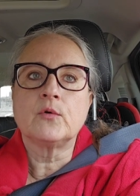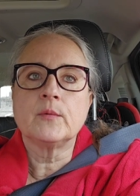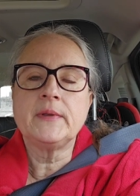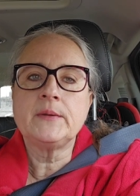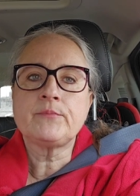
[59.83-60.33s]

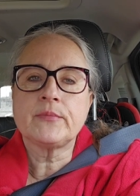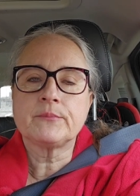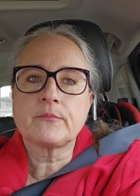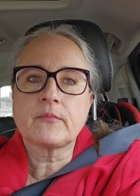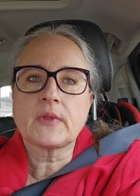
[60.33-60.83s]
for me
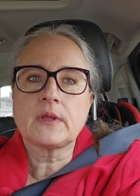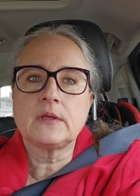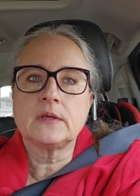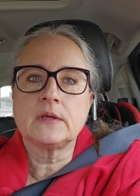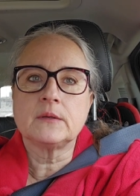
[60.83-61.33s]

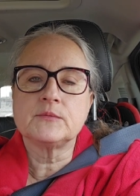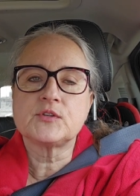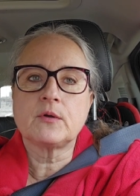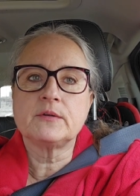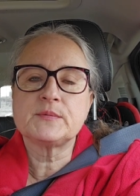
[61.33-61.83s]
um,
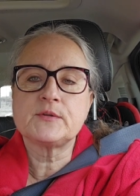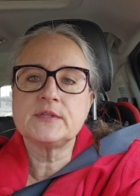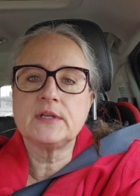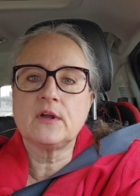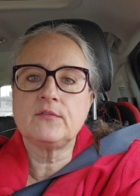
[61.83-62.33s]
so I was
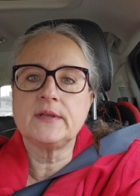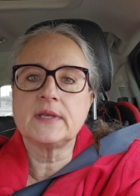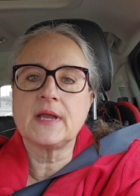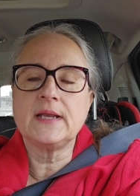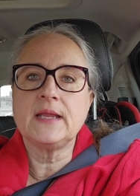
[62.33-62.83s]
supposed to get off at
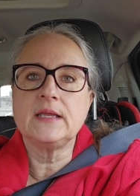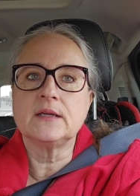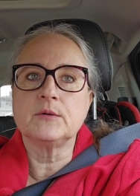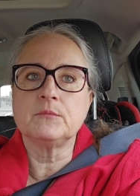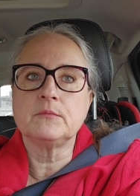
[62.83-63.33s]
9
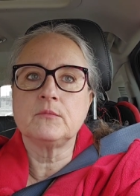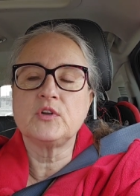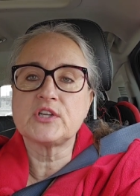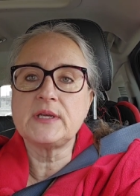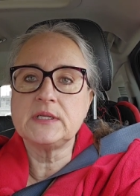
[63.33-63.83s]
a.m.,
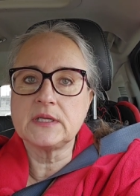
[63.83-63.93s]
which I